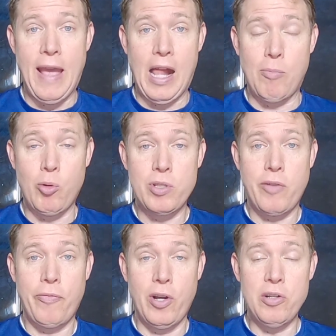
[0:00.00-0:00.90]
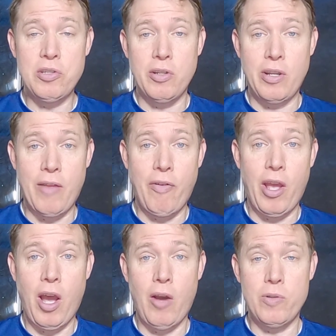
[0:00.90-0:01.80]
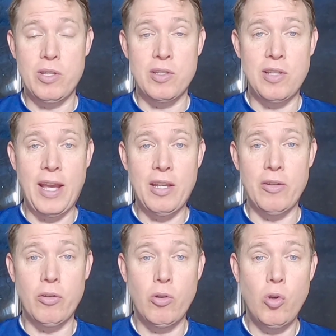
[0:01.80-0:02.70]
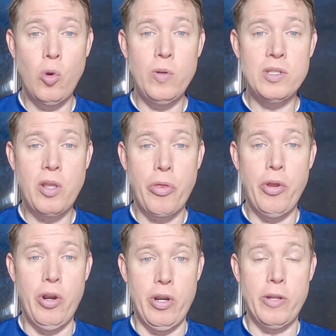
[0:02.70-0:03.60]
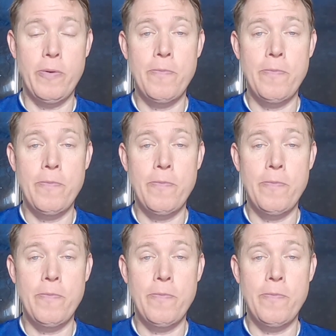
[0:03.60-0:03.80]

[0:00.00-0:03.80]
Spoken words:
Alma was the first, Nephite was the second. Who was the third?